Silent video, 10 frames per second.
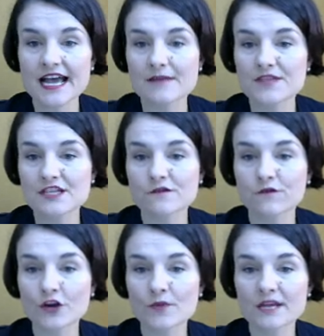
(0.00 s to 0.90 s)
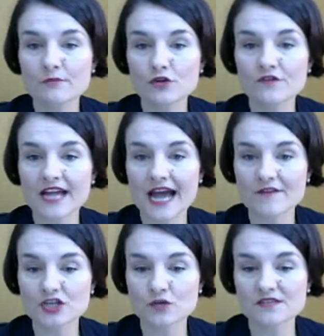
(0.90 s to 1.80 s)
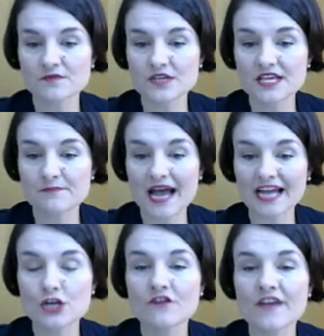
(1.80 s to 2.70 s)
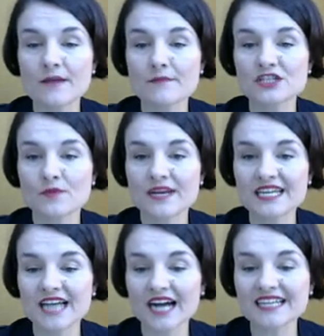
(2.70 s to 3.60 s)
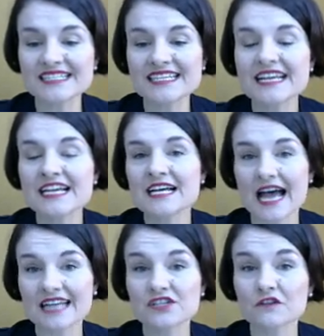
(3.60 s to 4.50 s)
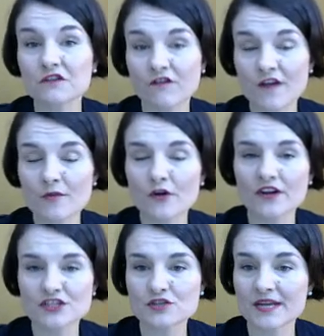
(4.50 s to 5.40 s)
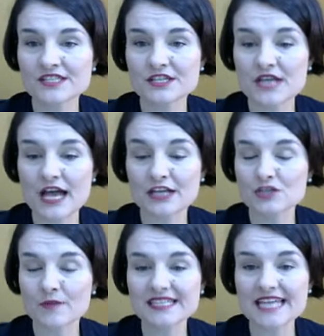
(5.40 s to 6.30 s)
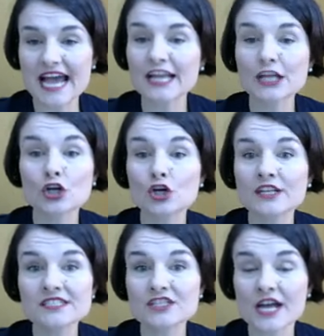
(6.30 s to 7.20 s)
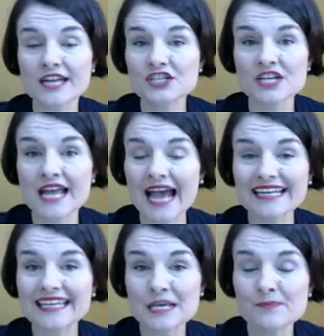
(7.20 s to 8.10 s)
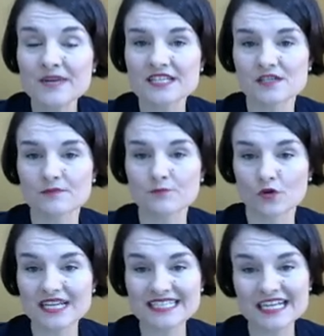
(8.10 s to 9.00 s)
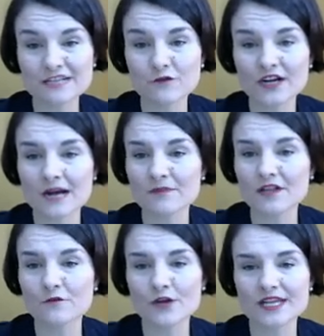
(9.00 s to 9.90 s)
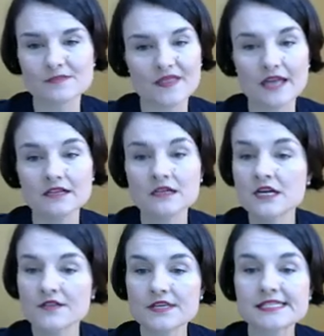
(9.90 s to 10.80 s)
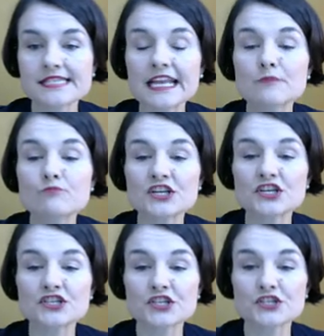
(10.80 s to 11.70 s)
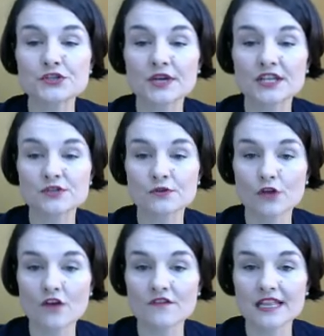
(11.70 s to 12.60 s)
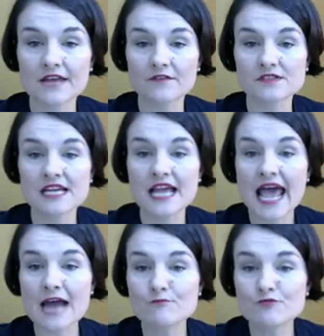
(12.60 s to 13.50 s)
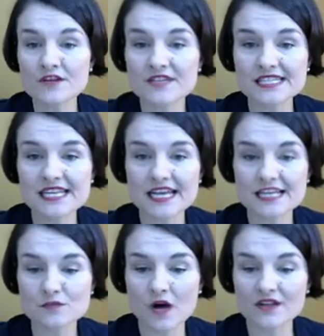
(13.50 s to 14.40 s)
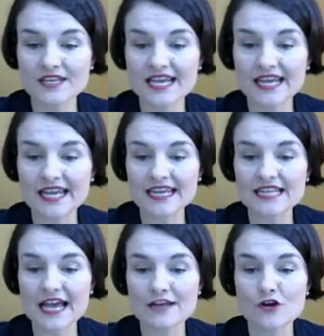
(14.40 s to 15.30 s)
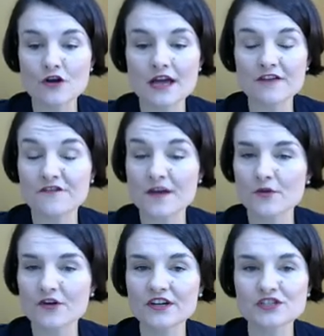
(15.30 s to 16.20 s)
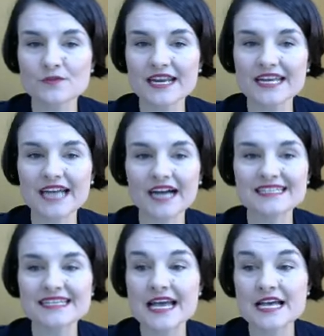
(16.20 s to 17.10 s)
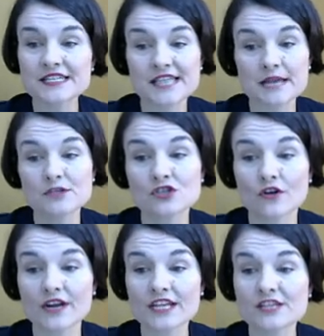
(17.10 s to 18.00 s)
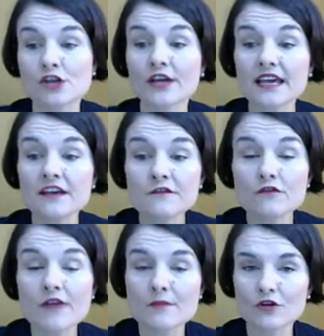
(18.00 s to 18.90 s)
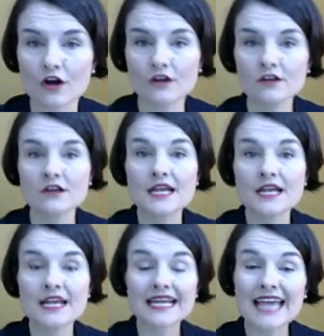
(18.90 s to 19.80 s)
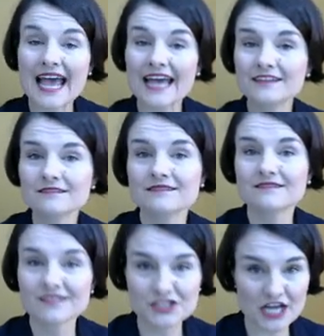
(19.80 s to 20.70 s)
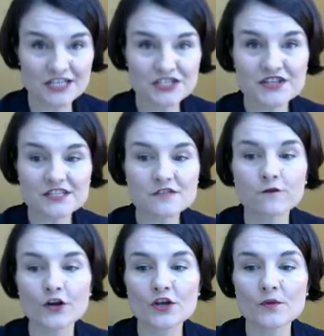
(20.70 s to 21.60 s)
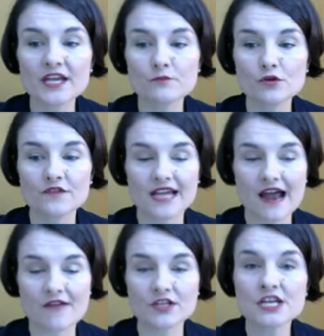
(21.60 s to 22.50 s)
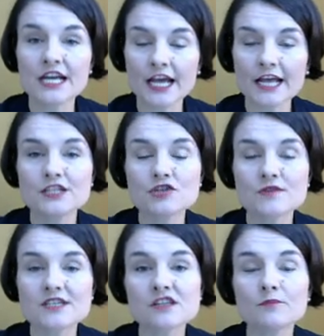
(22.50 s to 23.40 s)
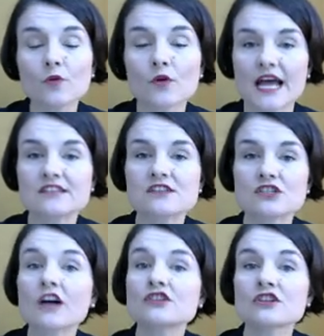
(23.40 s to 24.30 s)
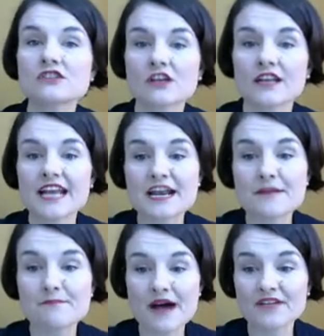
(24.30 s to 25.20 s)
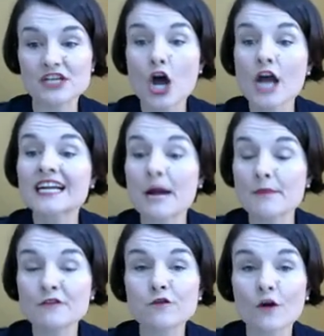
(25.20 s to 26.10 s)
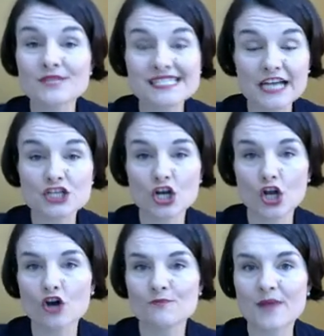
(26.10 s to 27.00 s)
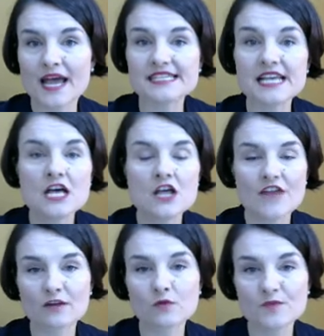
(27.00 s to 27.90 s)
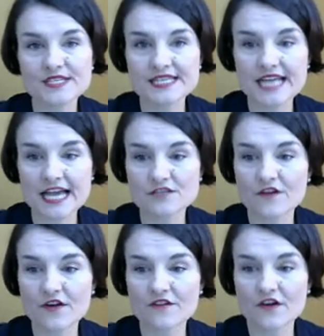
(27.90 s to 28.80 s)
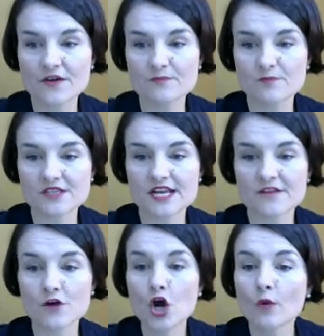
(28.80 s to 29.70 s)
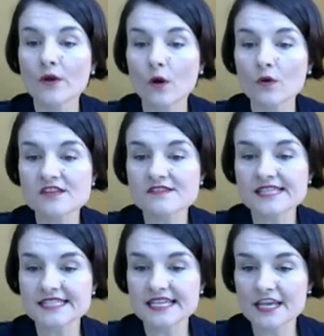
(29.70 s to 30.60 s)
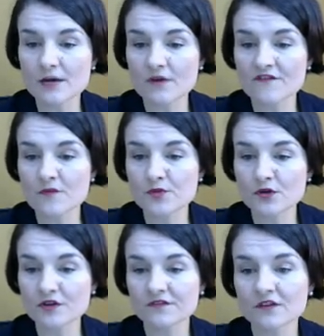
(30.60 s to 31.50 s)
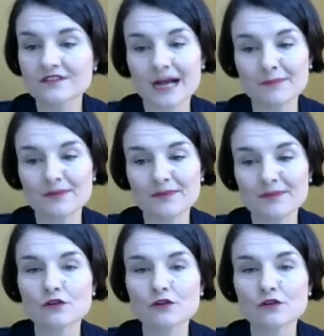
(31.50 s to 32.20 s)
this 40-week moving average was back in November 2019 until February 2020, and it couldn't change and keep it as support. It did for a couple of weeks, but then the selling pressure just took it to lower levels. And previously as well, in February 2019, same story. So if Remgro can change this 40-week moving average into a support and start to consolidate above it, coming from such a low base, that will be seen as very, very positive. We're also sitting here with a beautiful cup and handle